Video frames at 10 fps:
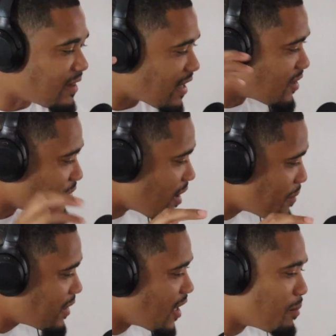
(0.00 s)
at the very
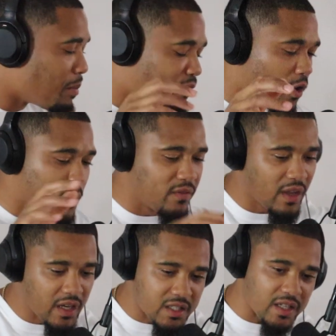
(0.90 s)
beginning. But before we
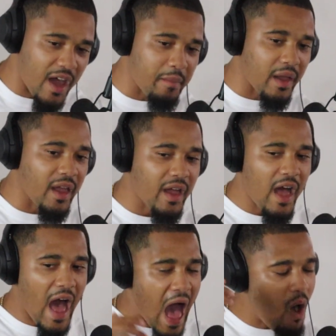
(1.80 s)
even get into that, man,
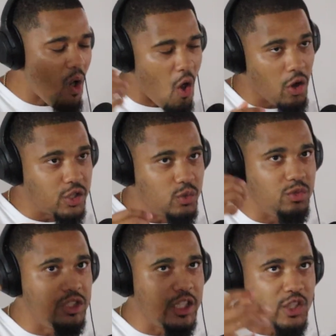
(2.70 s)
how are you
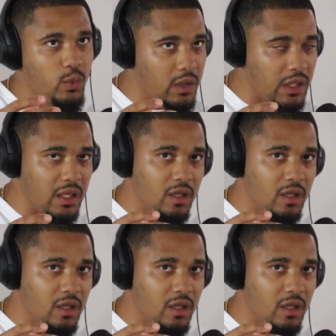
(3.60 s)
genuinely?